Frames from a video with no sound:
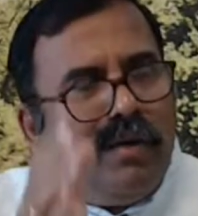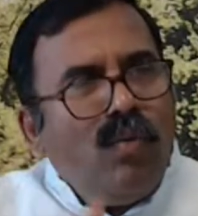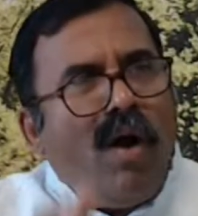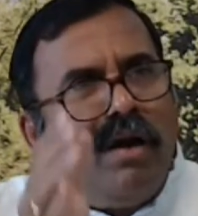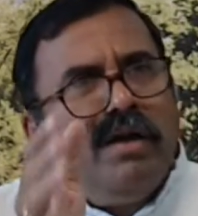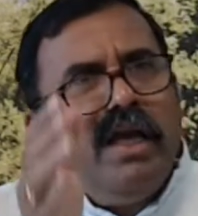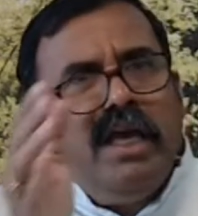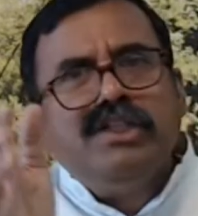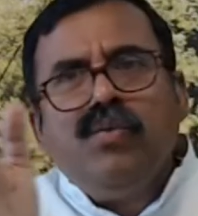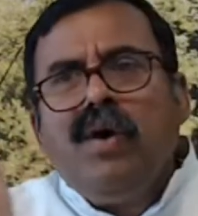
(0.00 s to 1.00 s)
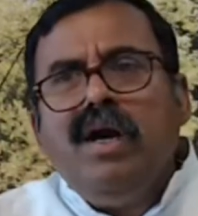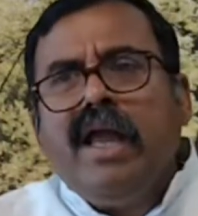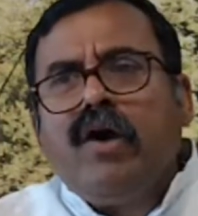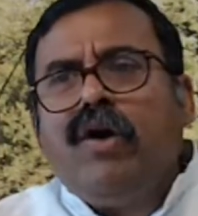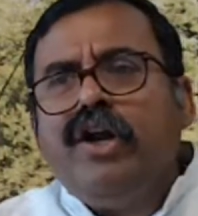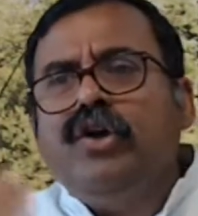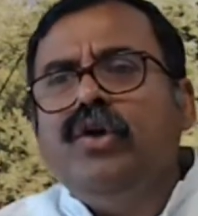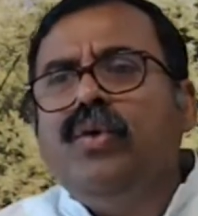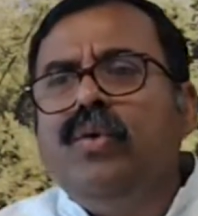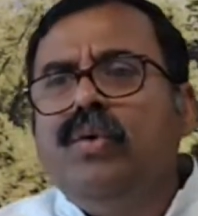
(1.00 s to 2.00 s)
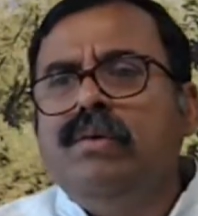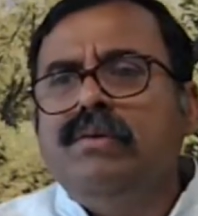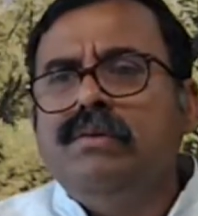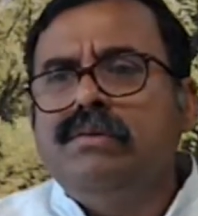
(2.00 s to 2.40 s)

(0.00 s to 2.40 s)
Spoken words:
What is world according to you?